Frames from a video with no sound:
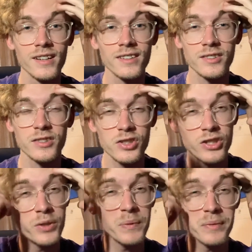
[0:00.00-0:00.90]
Because
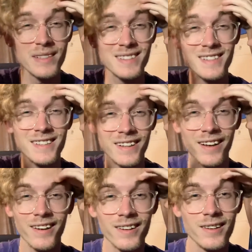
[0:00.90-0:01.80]
she remembers seeing
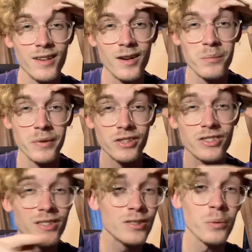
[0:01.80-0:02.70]
that, but
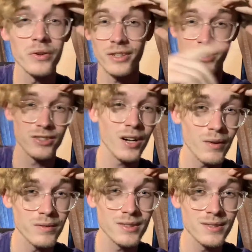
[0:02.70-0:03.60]
she's the one that
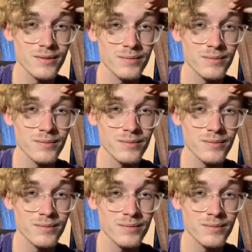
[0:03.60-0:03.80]
jumps